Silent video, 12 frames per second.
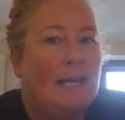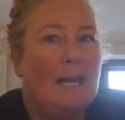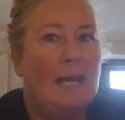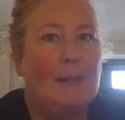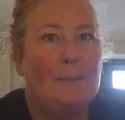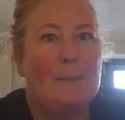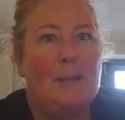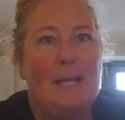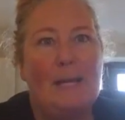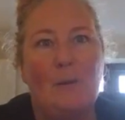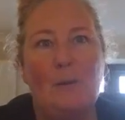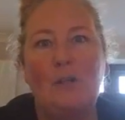
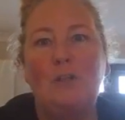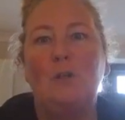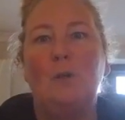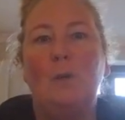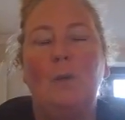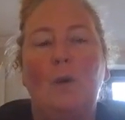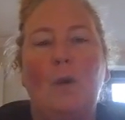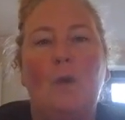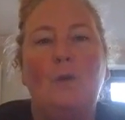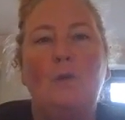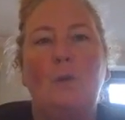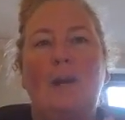in order to
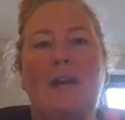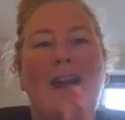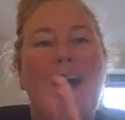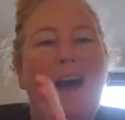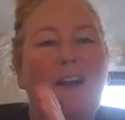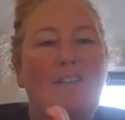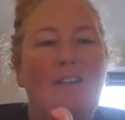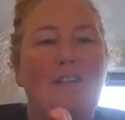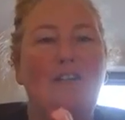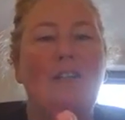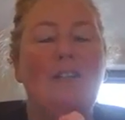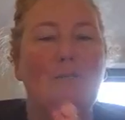
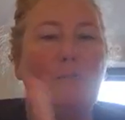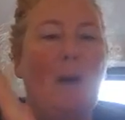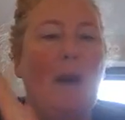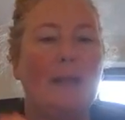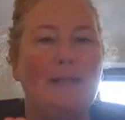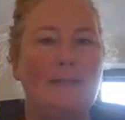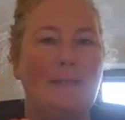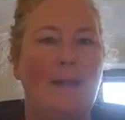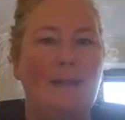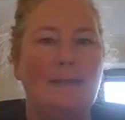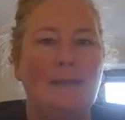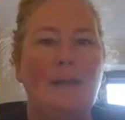encourage this
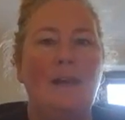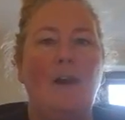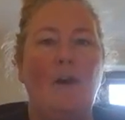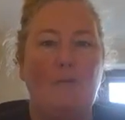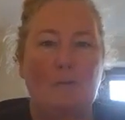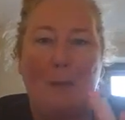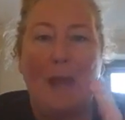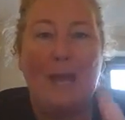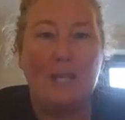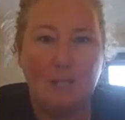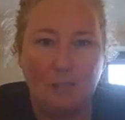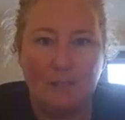mindset of
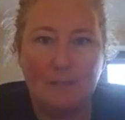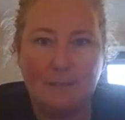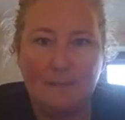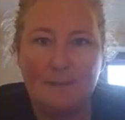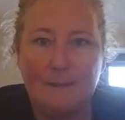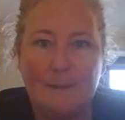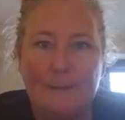patience,